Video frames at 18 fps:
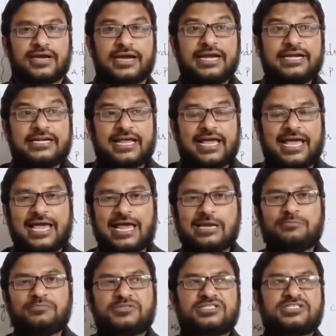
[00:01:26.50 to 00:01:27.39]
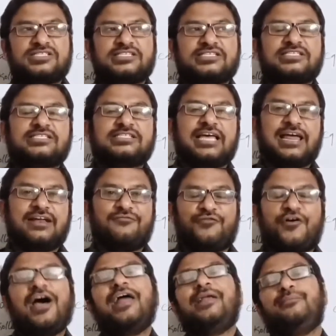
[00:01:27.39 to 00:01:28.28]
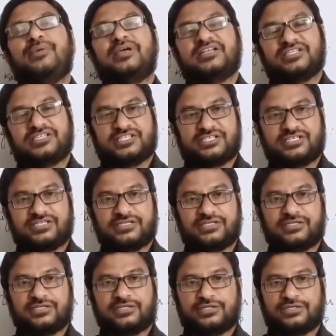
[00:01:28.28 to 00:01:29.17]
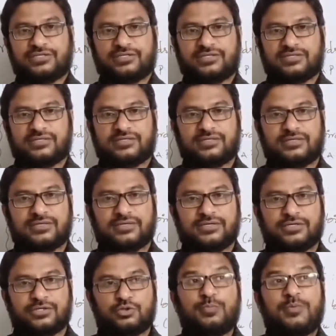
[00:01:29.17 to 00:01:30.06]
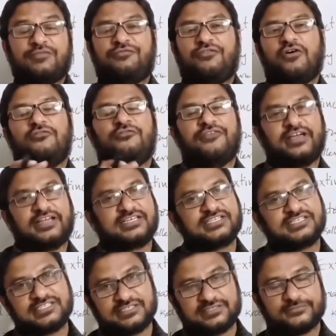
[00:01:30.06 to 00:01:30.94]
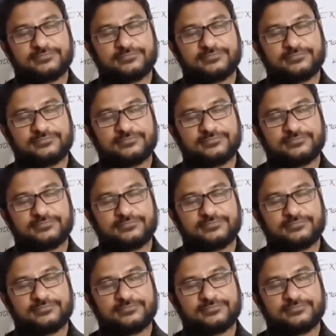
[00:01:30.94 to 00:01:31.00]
It helps this environment to be perfect.